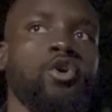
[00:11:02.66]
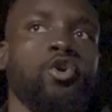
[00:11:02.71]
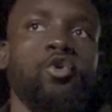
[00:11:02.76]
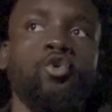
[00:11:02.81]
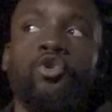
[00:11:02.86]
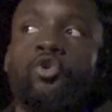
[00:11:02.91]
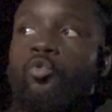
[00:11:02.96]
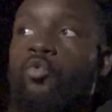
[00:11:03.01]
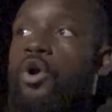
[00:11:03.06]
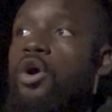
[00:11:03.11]

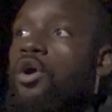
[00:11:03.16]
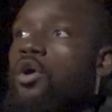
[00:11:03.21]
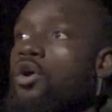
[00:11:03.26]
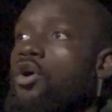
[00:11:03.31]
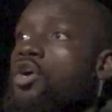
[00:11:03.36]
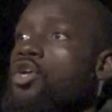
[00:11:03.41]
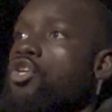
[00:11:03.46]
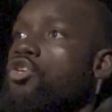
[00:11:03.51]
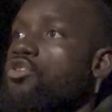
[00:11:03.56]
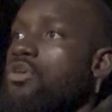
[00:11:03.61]
Who the
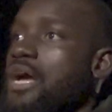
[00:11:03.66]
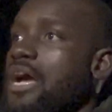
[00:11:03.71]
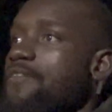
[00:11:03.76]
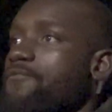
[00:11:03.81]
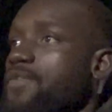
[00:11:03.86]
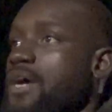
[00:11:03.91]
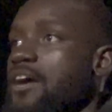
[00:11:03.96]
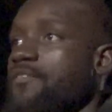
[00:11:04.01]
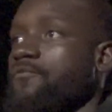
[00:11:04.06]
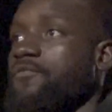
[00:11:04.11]
world
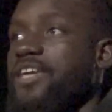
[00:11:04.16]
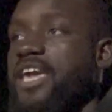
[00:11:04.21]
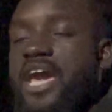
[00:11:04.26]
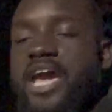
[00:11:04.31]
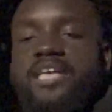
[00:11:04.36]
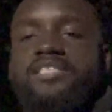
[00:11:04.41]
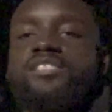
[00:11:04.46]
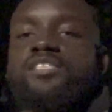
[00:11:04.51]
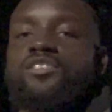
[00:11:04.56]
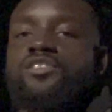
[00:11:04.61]
have, have
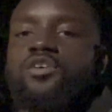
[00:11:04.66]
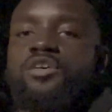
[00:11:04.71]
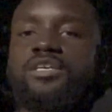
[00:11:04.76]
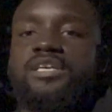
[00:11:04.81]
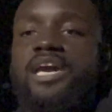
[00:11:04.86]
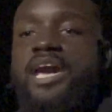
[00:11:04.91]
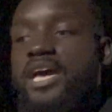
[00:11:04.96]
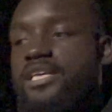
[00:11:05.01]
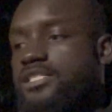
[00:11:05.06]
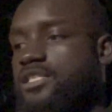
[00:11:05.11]
cast, us,
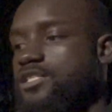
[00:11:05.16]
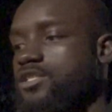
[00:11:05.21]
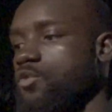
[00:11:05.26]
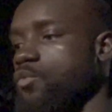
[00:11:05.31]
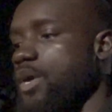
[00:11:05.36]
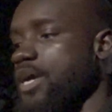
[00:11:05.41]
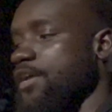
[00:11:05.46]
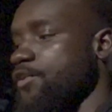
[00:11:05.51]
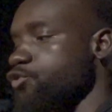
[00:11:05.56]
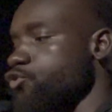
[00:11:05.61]
cast us
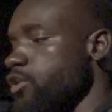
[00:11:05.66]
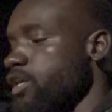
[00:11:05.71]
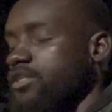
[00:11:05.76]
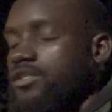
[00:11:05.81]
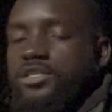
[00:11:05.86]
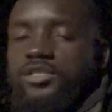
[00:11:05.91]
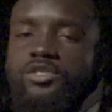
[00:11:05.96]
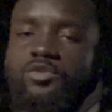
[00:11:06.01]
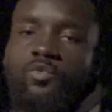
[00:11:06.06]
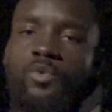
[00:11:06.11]
away and
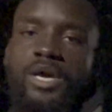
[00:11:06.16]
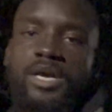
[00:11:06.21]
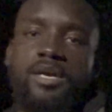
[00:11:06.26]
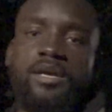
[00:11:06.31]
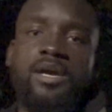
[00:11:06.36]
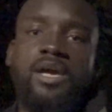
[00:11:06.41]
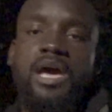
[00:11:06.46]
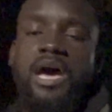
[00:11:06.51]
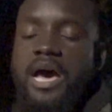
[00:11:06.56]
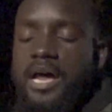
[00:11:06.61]
thrust us away
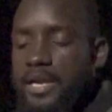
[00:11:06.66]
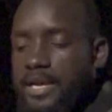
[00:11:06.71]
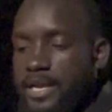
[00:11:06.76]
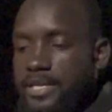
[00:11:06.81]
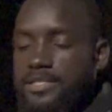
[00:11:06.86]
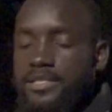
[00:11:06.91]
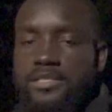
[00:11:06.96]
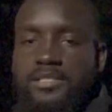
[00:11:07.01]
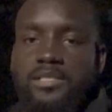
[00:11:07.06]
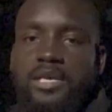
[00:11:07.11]
out of
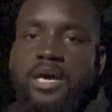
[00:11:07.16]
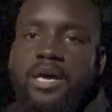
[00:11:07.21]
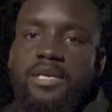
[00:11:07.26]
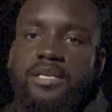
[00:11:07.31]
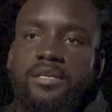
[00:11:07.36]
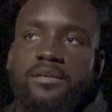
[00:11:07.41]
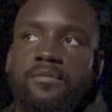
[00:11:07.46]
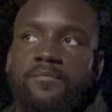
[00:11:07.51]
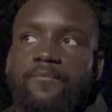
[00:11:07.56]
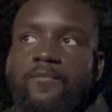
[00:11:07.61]
their
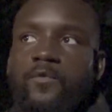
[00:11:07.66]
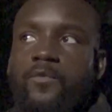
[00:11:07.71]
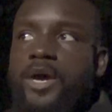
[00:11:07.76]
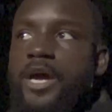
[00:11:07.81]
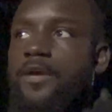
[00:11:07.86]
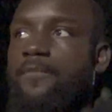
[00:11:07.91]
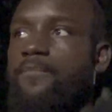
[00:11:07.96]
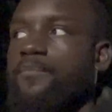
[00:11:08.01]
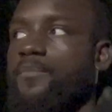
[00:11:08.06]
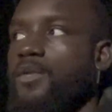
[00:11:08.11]
society,
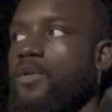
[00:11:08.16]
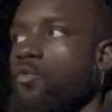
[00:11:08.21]
right?